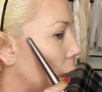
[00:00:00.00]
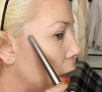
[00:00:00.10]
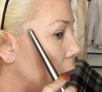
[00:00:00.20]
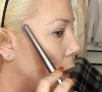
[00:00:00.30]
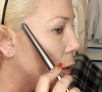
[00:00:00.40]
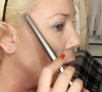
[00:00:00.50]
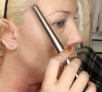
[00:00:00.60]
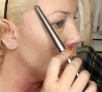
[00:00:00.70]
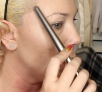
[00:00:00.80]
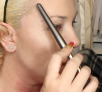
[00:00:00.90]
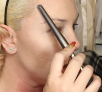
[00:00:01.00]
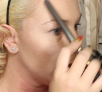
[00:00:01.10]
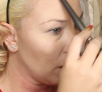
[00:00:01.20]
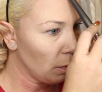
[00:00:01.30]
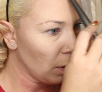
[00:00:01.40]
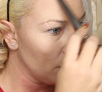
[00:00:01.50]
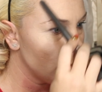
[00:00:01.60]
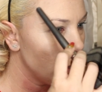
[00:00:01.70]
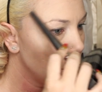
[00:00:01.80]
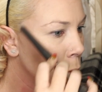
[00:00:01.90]
an area that doesn't have
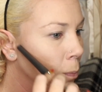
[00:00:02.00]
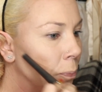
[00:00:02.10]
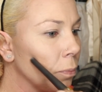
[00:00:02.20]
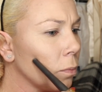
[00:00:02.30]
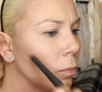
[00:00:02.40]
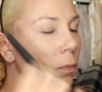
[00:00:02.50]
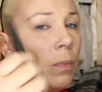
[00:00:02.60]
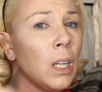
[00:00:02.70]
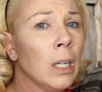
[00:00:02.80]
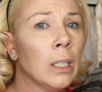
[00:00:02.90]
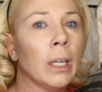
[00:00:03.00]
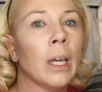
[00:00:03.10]
coverage, because